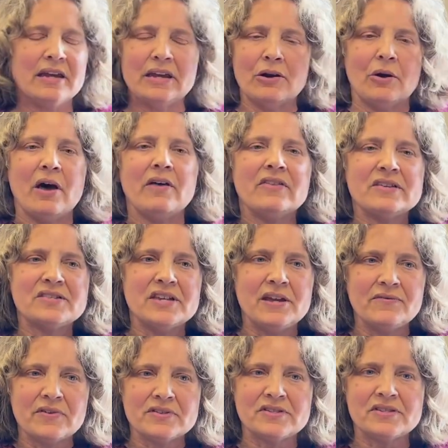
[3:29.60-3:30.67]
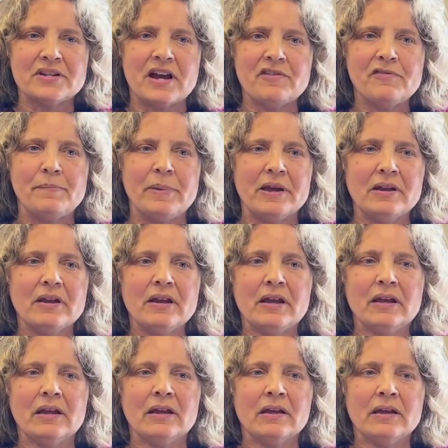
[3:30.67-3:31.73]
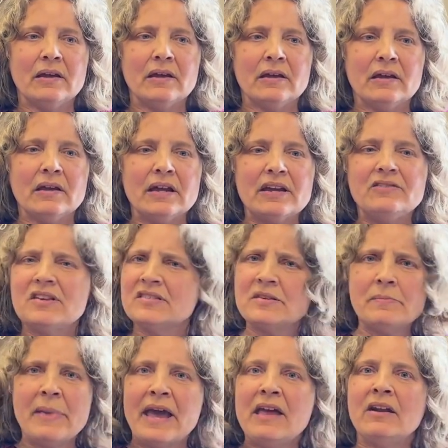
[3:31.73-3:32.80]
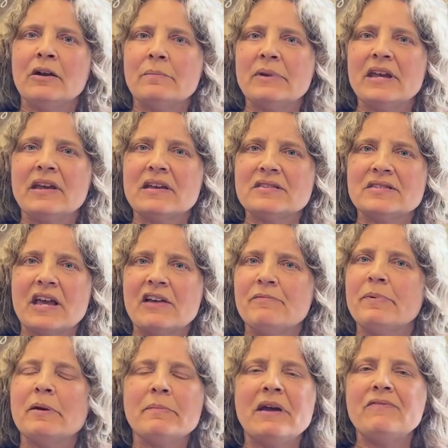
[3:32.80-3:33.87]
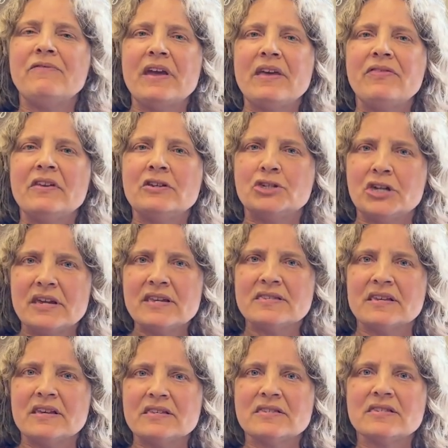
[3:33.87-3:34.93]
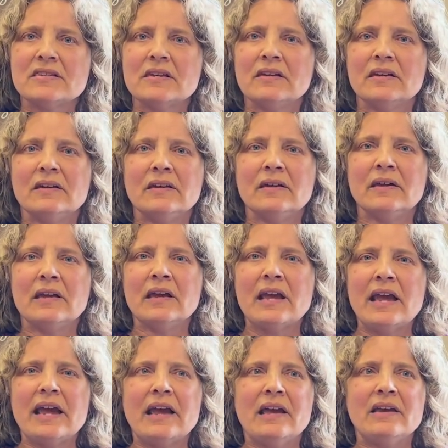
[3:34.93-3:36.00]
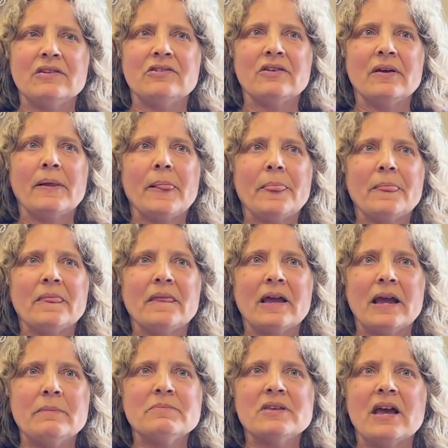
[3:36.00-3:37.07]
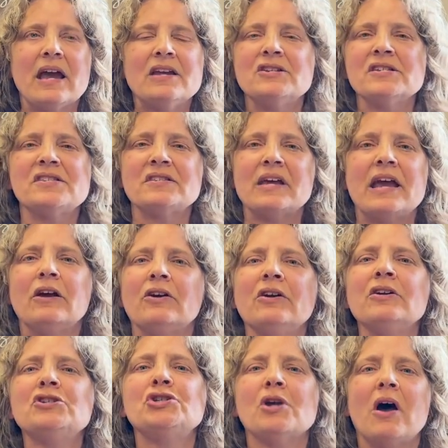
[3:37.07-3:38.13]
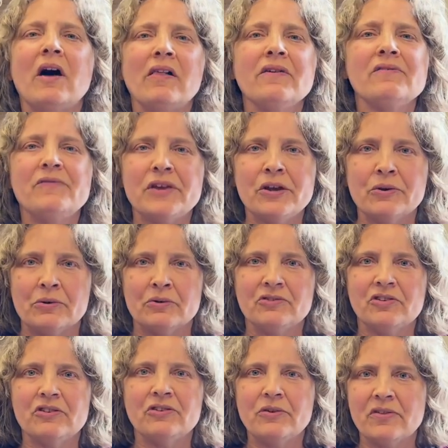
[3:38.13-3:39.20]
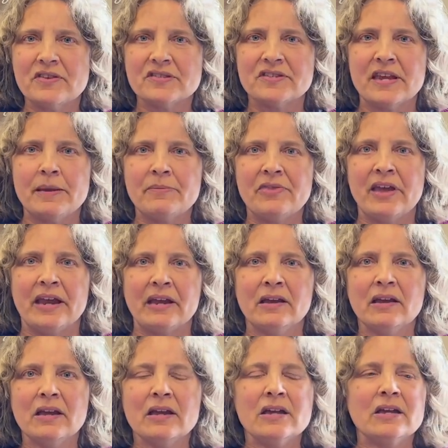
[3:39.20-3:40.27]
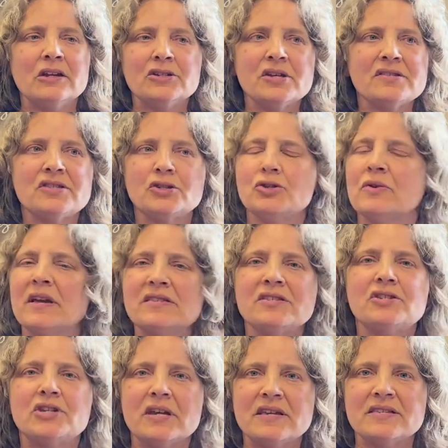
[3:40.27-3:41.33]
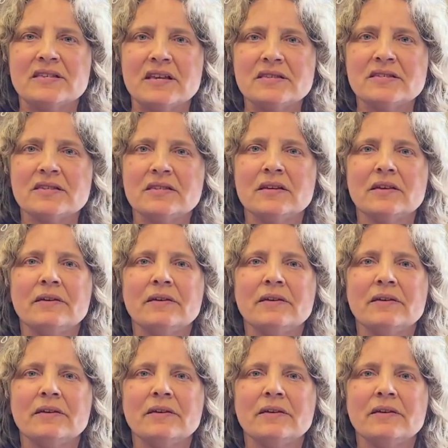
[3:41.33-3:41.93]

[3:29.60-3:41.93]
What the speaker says: all this evil stuff, but it doesn't matter because I've put my faith in Jesus. And I urge all of you to do the same thing. Just trust Jesus.